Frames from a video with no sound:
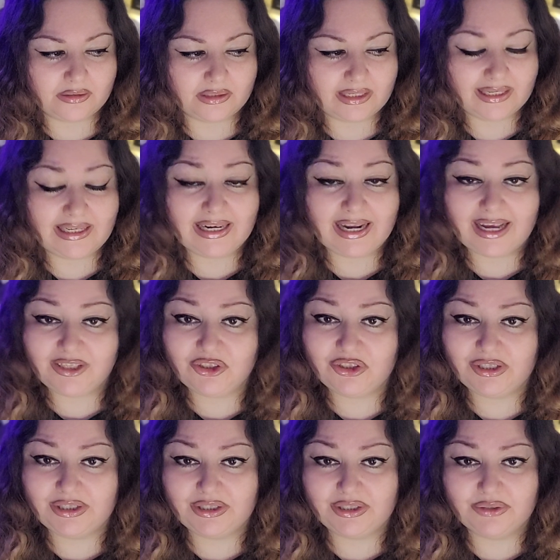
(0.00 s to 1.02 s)

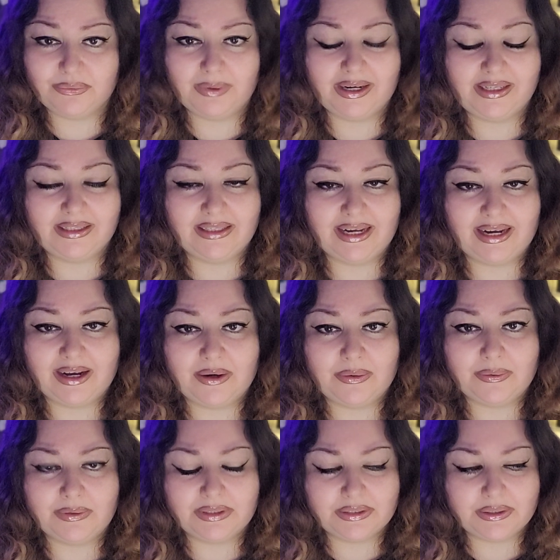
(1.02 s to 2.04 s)
connections right
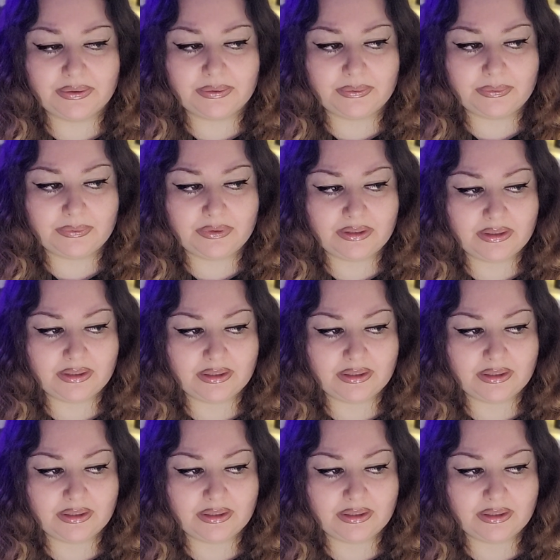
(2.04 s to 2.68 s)
now. So